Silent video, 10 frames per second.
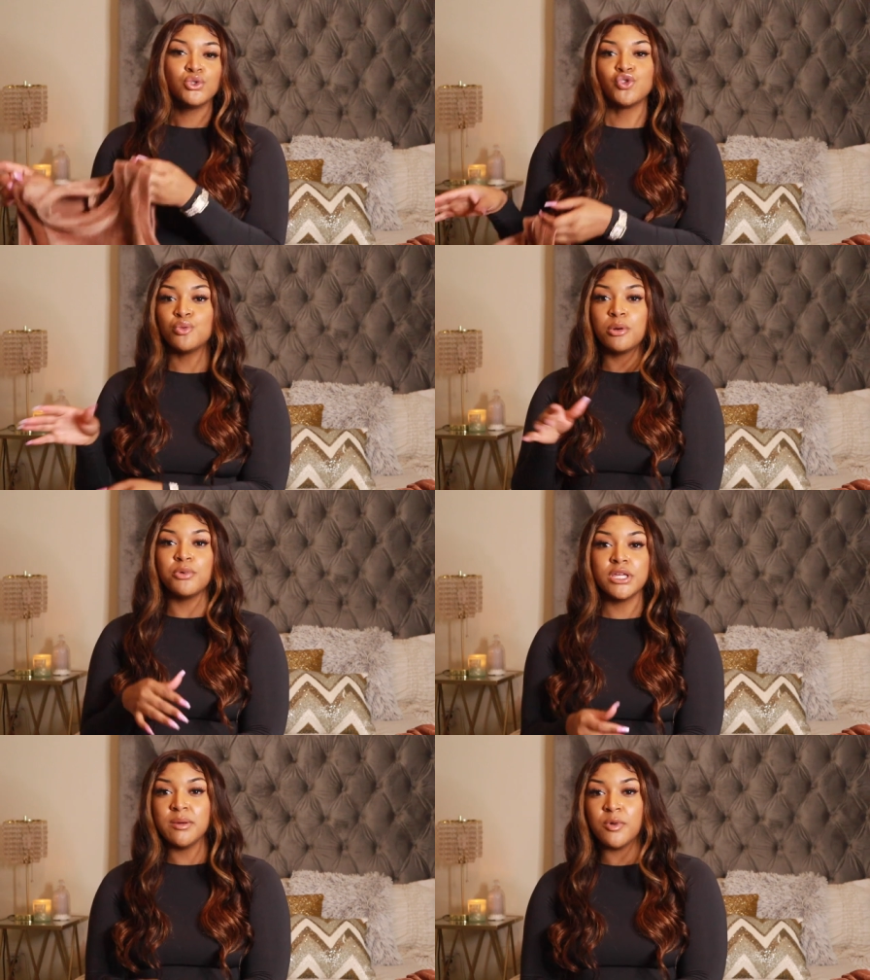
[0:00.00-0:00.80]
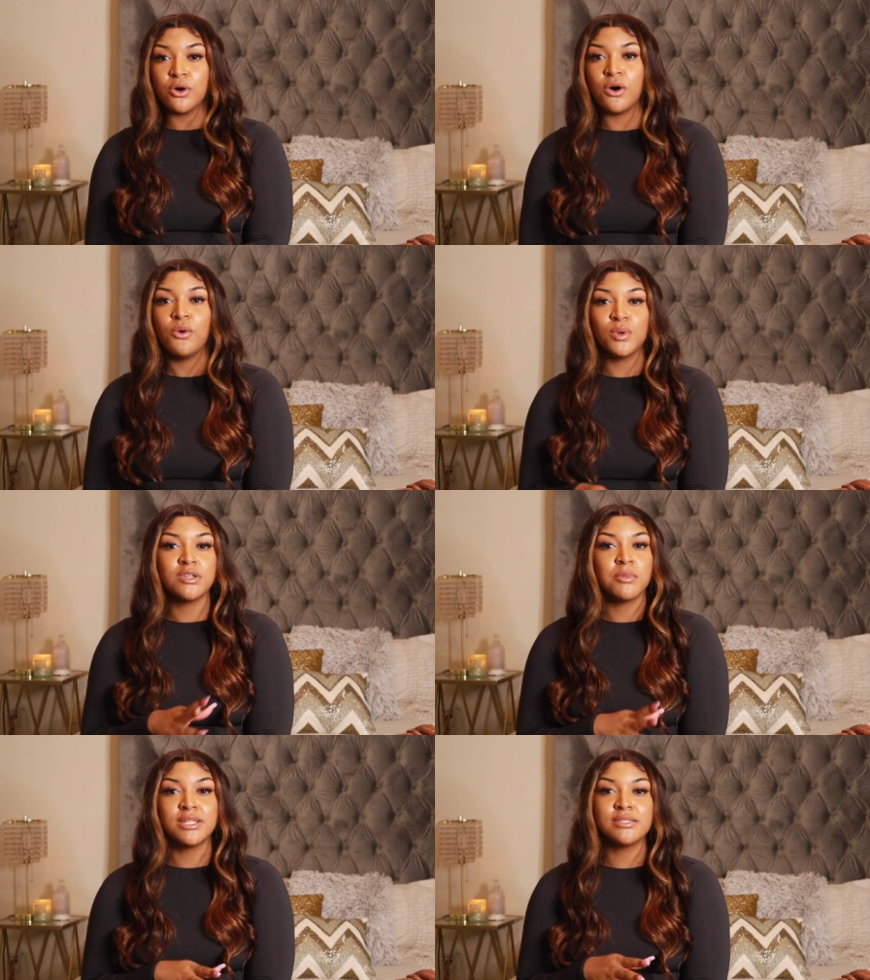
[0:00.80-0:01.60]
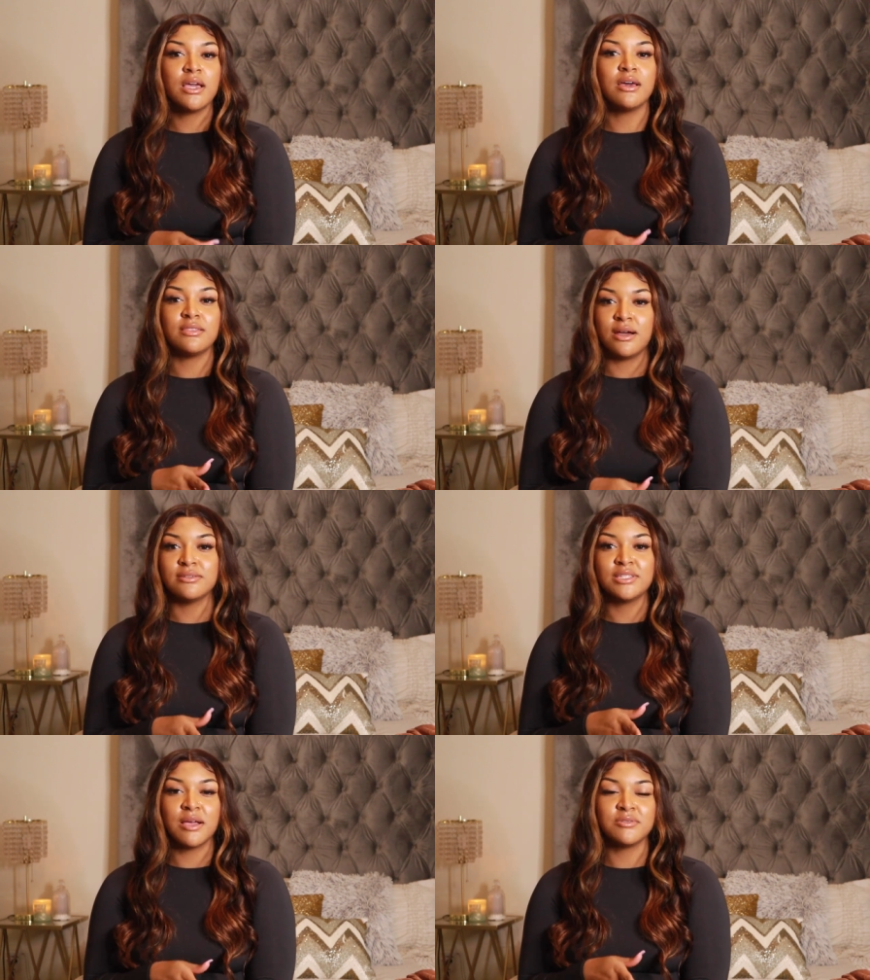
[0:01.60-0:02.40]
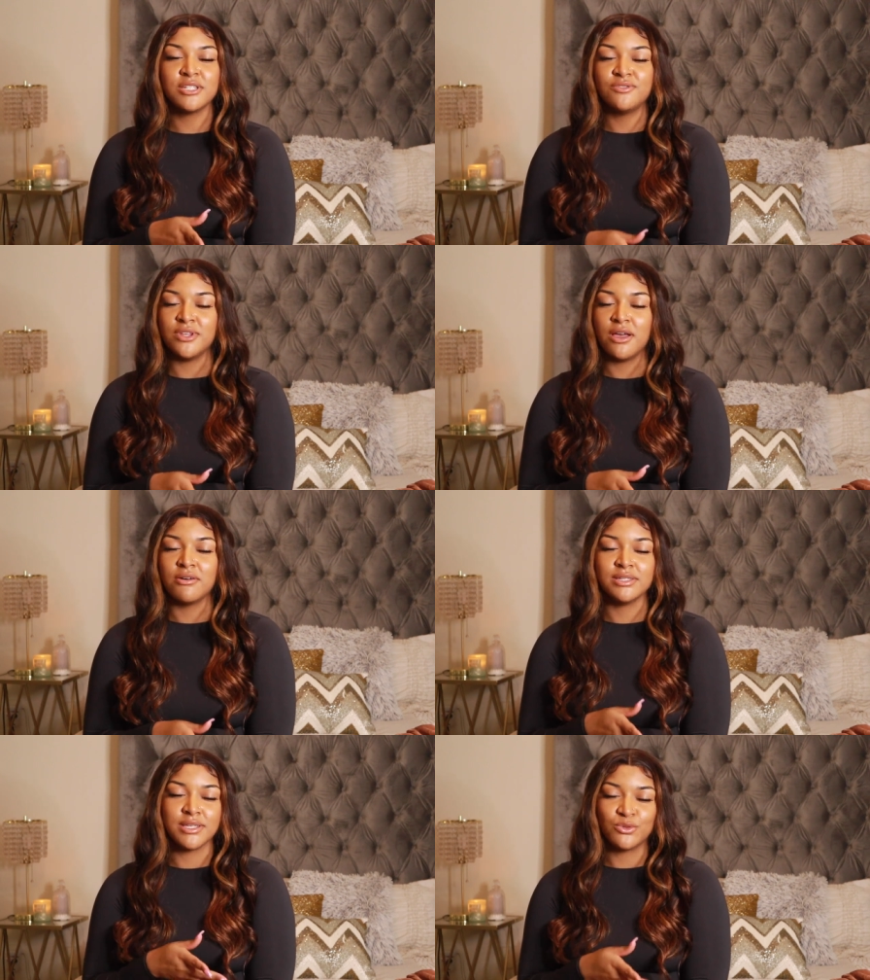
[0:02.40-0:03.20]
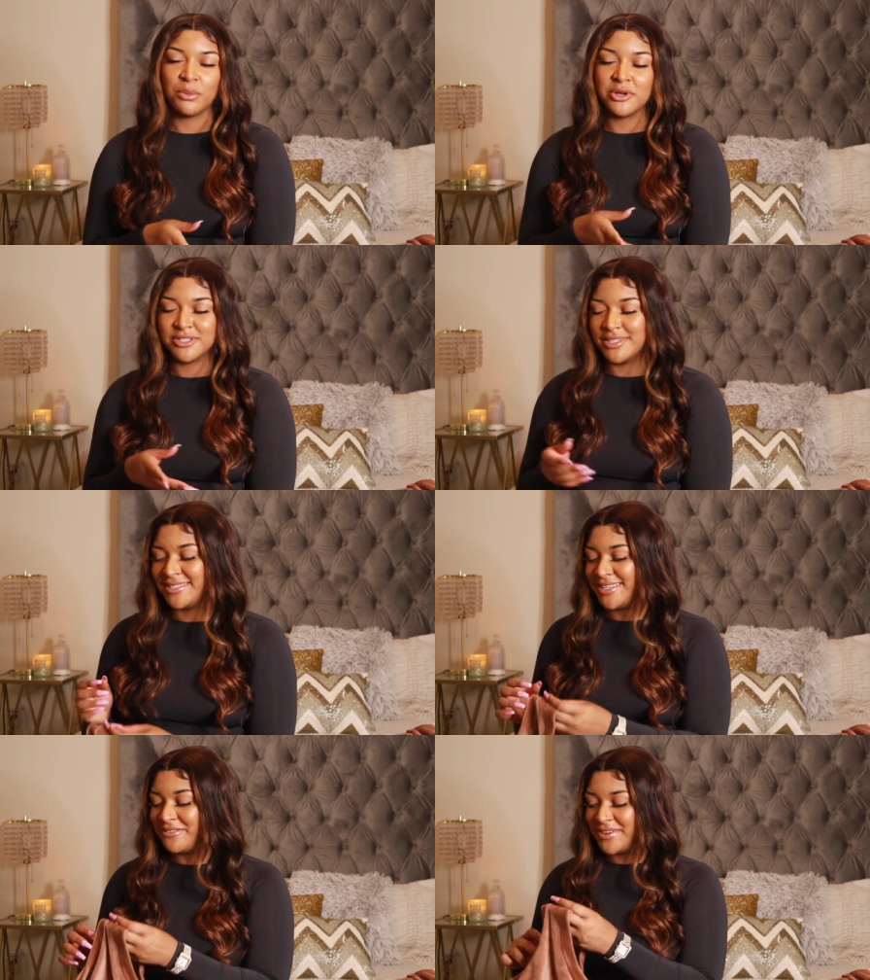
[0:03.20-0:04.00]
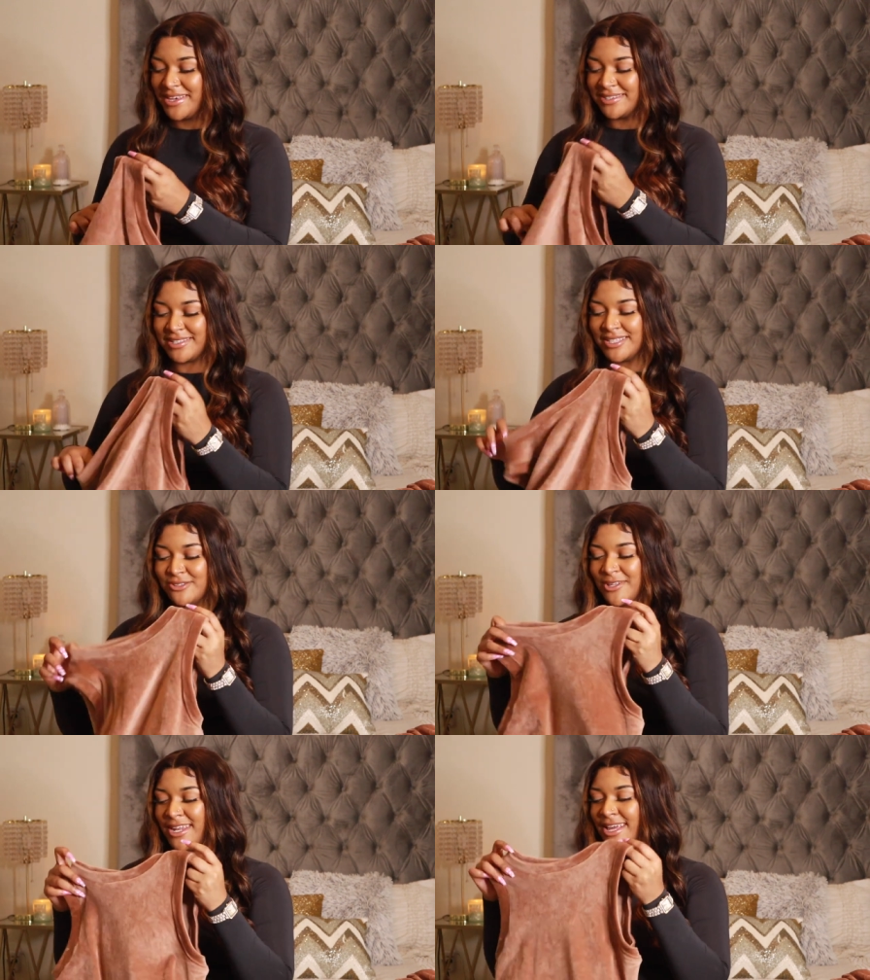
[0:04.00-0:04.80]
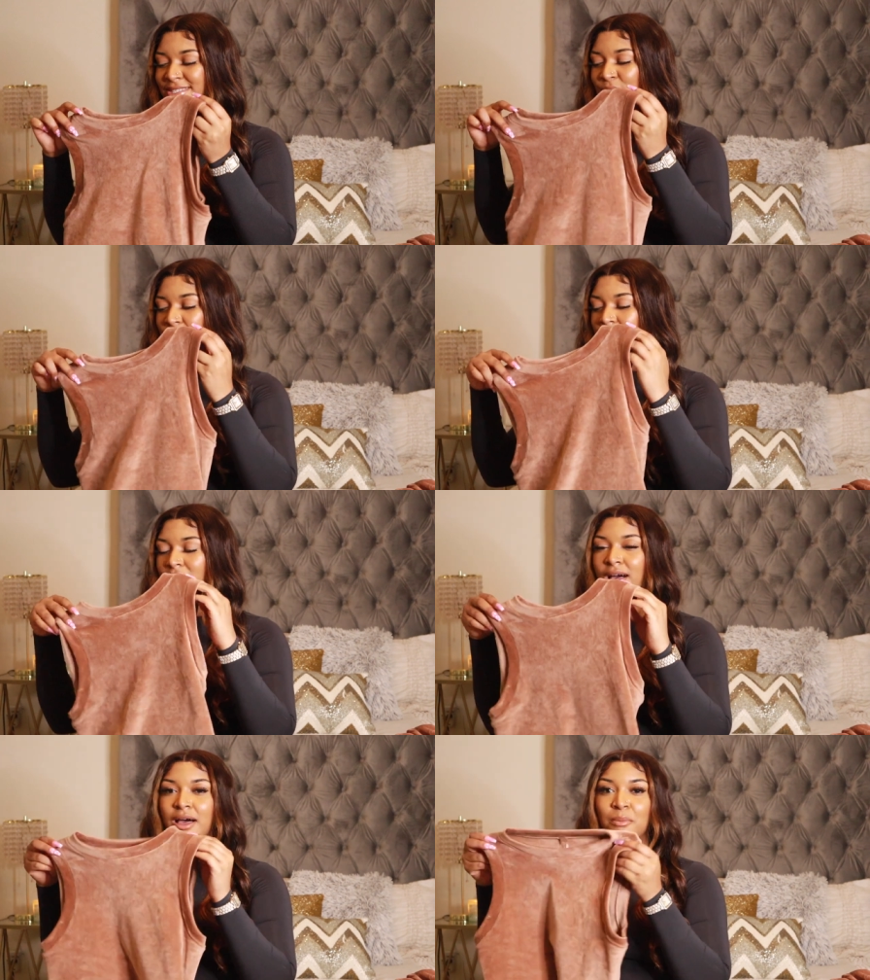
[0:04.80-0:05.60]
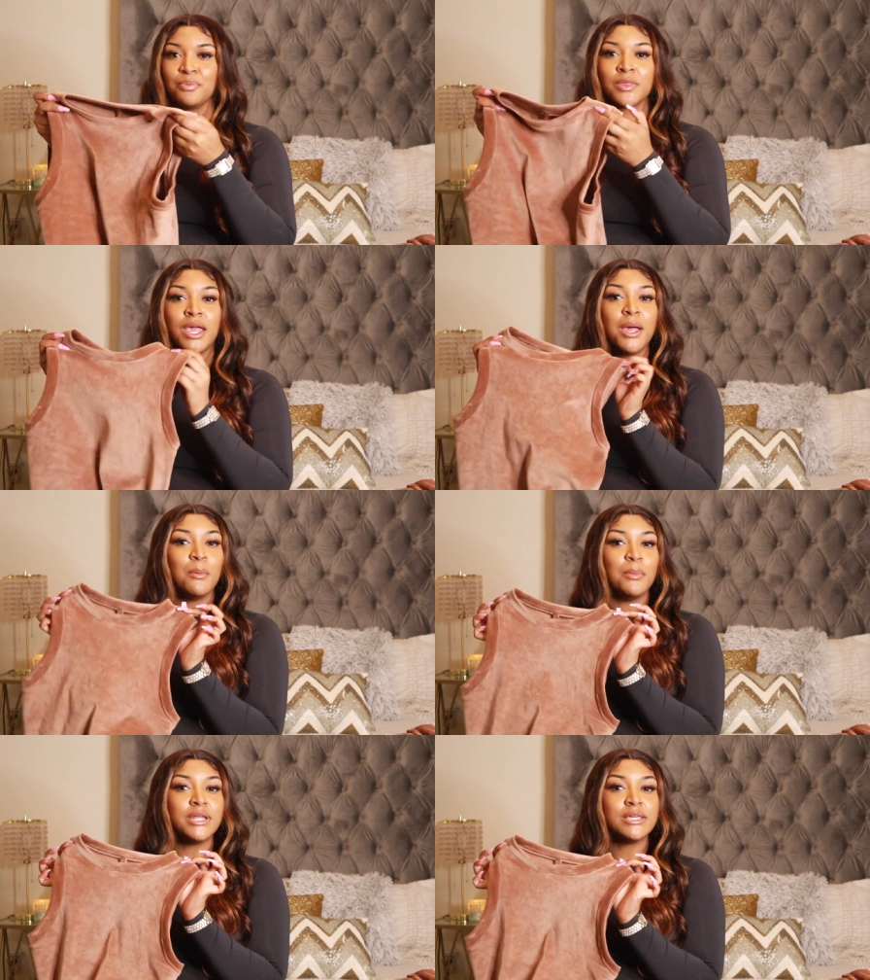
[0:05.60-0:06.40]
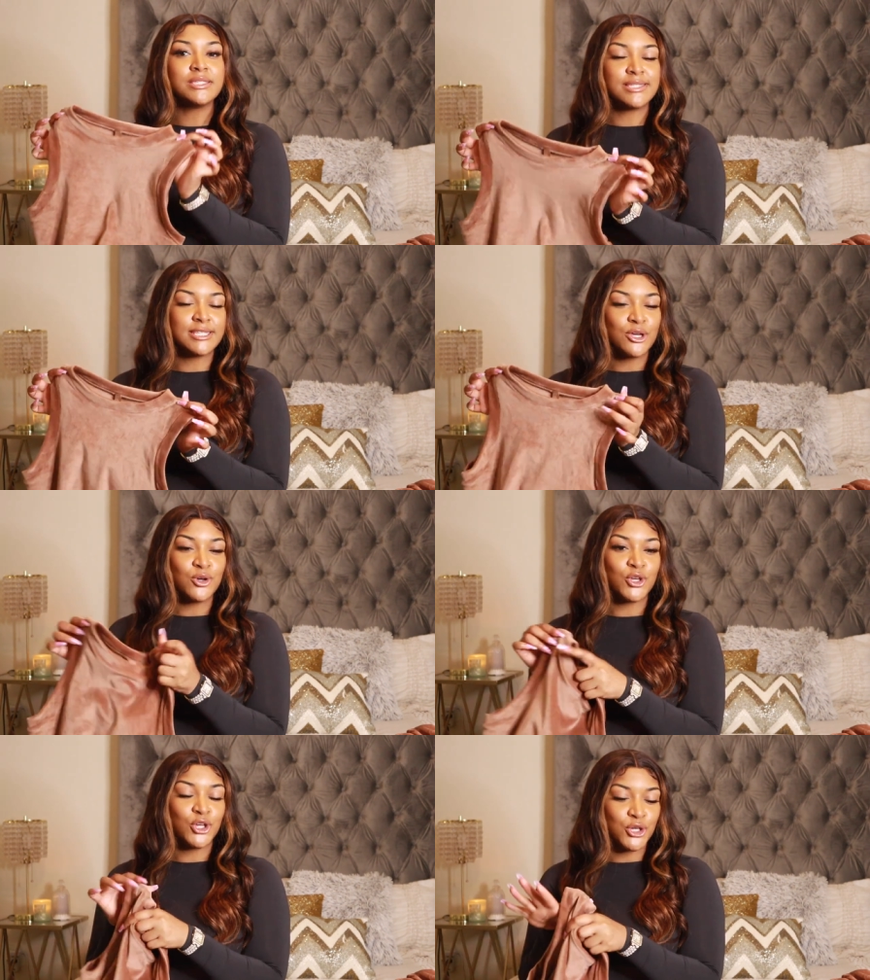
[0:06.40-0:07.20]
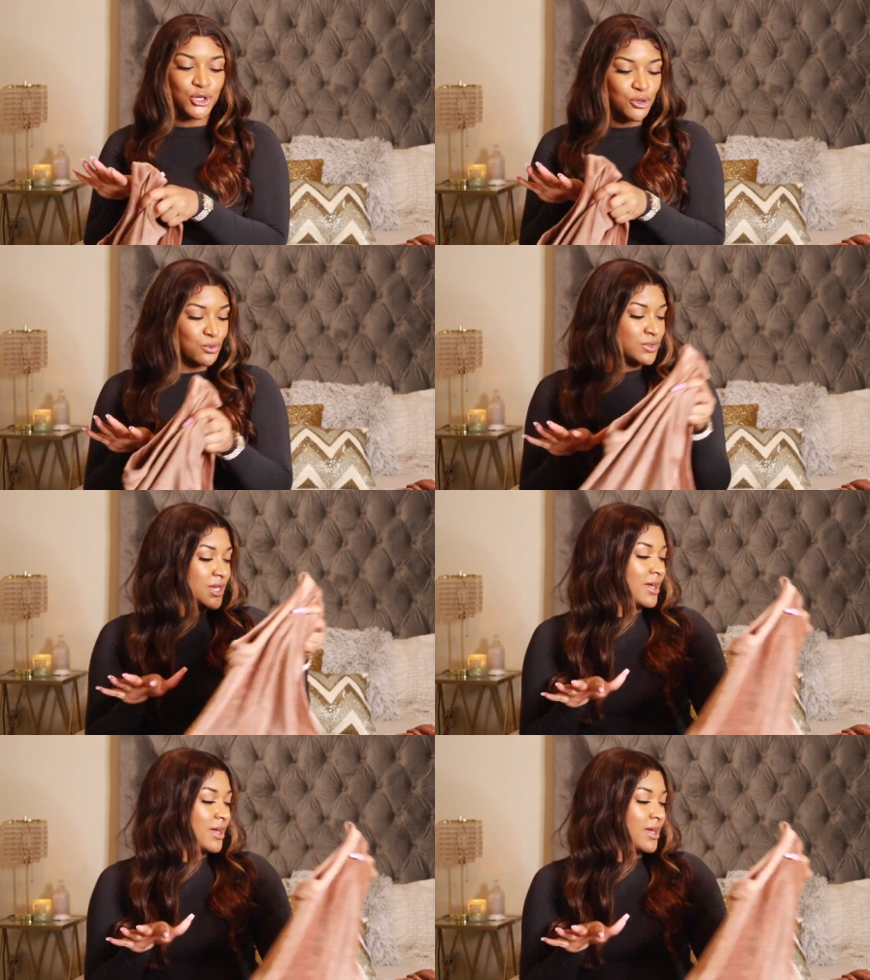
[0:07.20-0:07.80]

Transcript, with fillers: super breathable, which I'm gonna say a thousand times in this video because that's what most of this stuff is because that's what I like to wear. Um, but it's still cute.